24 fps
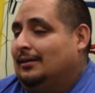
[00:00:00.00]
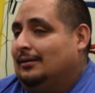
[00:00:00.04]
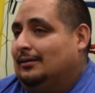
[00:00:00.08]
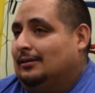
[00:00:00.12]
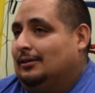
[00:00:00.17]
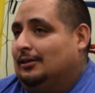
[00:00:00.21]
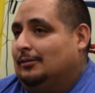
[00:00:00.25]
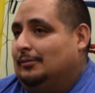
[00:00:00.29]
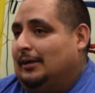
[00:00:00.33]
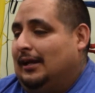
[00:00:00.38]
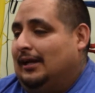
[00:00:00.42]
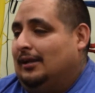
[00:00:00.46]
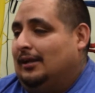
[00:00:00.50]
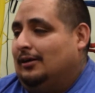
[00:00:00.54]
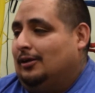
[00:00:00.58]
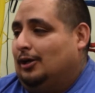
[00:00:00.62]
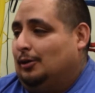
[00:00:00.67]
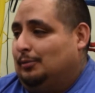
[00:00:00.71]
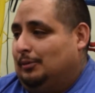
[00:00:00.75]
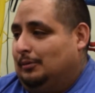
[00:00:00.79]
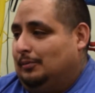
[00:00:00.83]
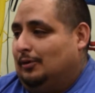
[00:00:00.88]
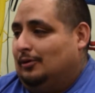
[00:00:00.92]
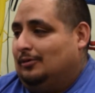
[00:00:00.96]
Um, I had a
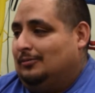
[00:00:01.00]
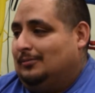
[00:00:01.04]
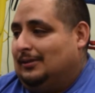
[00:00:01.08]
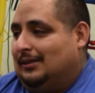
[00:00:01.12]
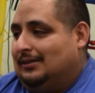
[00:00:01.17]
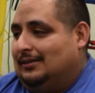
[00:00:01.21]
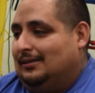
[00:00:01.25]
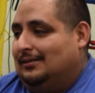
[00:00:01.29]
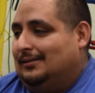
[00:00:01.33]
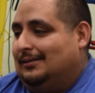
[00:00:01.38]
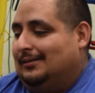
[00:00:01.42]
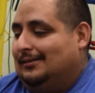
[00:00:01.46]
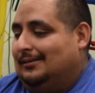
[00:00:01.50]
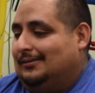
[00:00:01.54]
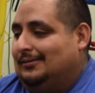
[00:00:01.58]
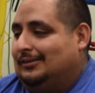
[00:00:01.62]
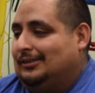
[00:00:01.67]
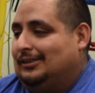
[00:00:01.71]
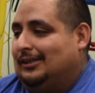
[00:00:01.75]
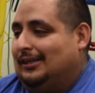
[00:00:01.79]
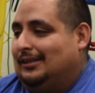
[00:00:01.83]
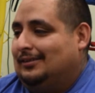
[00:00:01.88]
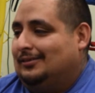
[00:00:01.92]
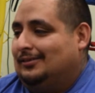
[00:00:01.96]
couple of pros back then that I was
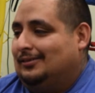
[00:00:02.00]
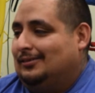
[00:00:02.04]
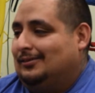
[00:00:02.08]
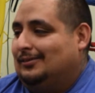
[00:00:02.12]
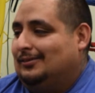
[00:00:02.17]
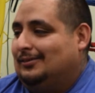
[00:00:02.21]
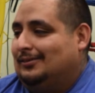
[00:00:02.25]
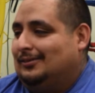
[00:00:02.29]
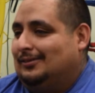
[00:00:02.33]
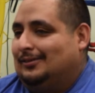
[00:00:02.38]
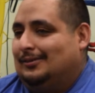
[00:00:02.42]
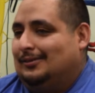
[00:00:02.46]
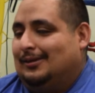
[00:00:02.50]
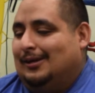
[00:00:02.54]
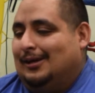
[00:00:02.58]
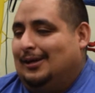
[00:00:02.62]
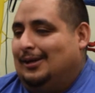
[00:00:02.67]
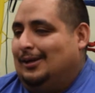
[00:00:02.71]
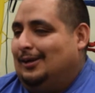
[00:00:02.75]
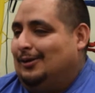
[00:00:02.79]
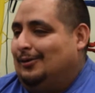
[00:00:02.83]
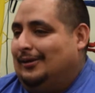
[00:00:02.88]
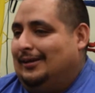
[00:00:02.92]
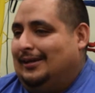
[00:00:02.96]
training too. So
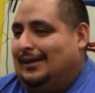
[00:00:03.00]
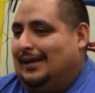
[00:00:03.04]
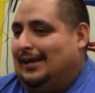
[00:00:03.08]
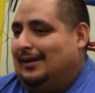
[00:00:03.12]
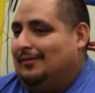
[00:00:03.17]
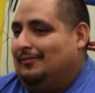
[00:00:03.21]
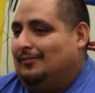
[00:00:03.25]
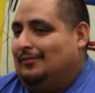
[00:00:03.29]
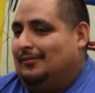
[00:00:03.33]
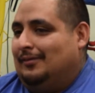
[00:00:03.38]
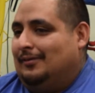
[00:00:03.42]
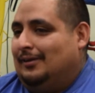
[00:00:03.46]
we didn't have,